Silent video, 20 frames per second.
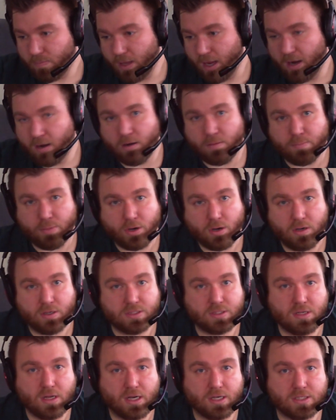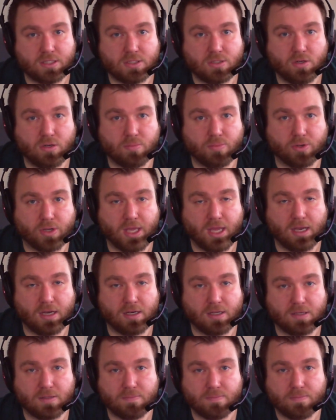Aaron Burr is not a suitable
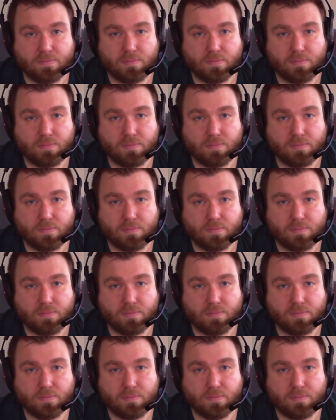candidate.